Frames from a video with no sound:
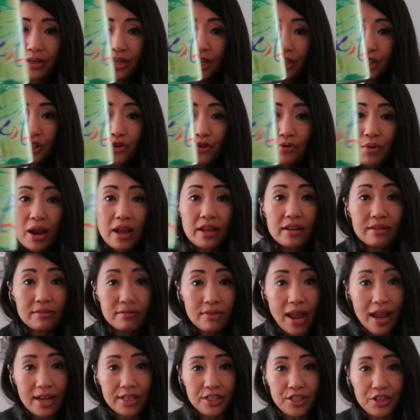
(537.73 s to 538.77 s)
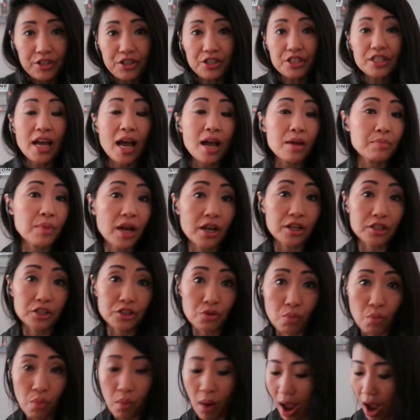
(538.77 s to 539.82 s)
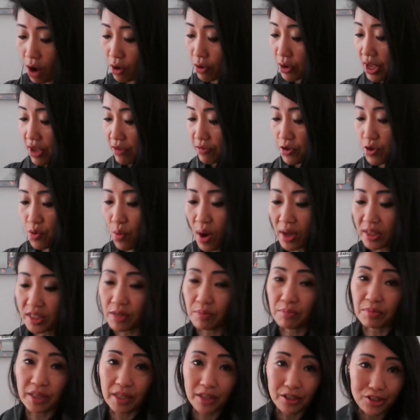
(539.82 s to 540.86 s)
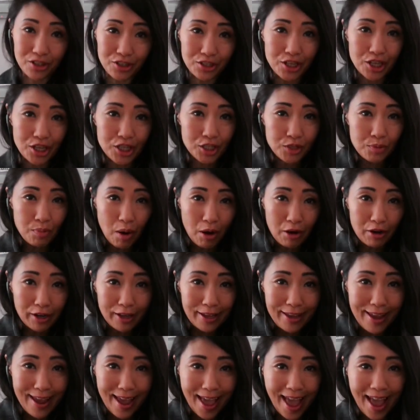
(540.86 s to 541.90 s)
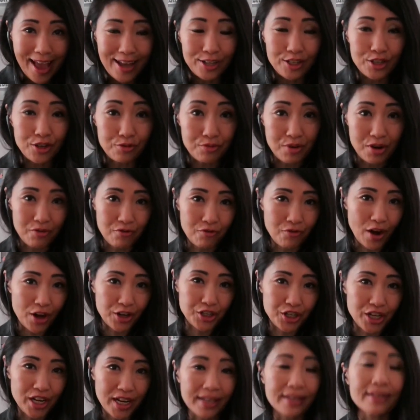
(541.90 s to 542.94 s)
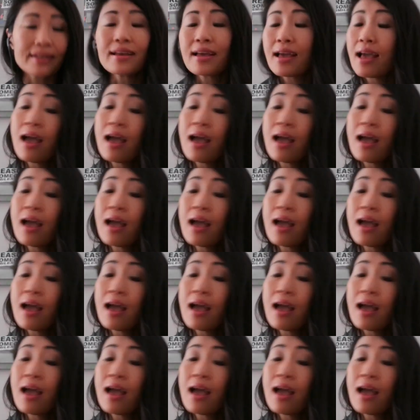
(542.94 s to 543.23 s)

it's great at dinner time as well. If you want something just sparkly and refreshing,